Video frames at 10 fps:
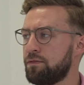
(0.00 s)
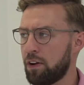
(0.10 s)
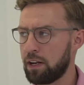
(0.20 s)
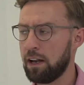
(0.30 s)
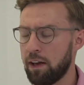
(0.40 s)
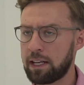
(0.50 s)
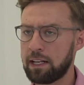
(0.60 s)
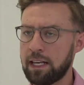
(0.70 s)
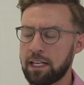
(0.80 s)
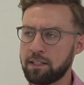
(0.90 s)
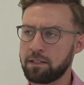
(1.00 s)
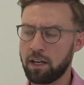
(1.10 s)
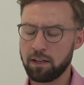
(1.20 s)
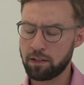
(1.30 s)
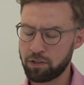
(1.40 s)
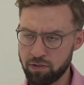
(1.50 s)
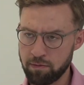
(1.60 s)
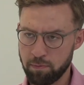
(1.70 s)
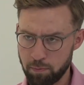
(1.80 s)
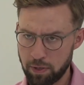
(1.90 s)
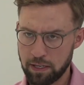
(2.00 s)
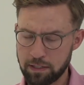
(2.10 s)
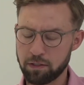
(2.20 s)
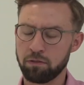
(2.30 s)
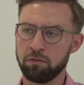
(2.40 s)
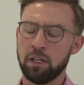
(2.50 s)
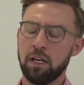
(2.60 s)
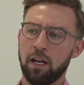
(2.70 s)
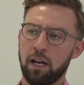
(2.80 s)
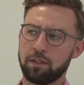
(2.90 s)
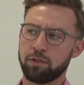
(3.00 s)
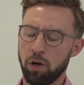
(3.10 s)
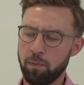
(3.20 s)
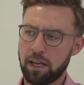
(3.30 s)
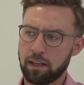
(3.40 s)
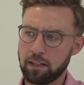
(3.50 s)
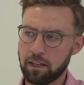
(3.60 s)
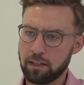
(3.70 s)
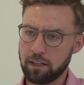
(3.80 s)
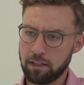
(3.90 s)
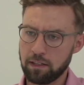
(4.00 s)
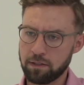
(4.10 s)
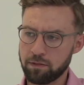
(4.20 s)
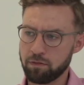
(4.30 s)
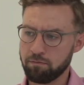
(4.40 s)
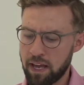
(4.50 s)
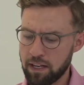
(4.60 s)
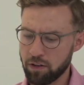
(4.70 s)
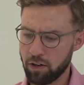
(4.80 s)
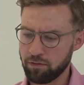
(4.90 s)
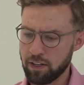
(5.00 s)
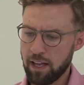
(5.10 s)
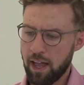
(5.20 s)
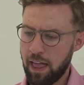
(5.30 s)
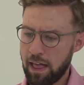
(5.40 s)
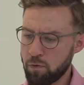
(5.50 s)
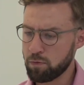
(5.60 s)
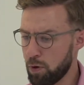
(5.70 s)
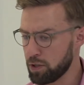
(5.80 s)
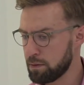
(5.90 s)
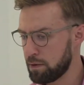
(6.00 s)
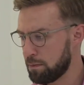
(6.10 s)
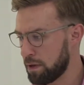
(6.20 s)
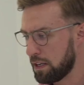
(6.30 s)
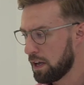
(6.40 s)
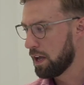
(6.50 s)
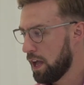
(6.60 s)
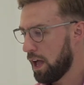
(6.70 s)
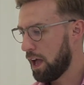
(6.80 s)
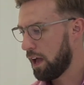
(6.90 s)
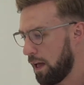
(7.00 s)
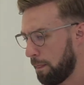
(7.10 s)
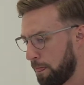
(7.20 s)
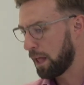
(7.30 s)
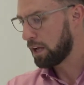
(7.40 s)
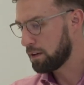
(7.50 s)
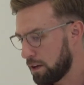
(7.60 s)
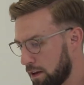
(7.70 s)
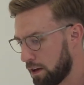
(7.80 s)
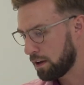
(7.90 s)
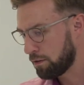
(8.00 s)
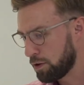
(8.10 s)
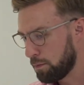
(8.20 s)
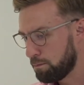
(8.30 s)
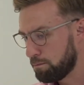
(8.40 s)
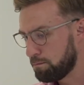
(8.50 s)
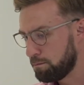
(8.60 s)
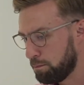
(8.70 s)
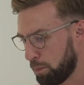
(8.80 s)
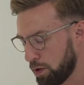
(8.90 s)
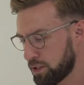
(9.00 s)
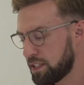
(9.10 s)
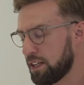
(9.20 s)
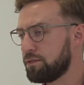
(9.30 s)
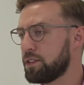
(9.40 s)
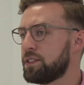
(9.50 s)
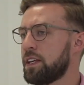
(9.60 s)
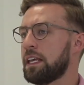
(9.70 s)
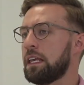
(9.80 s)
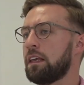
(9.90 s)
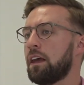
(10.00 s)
very unlikely, as it's an extreme political topic it is sort of made of. It would possibly be a real positive to see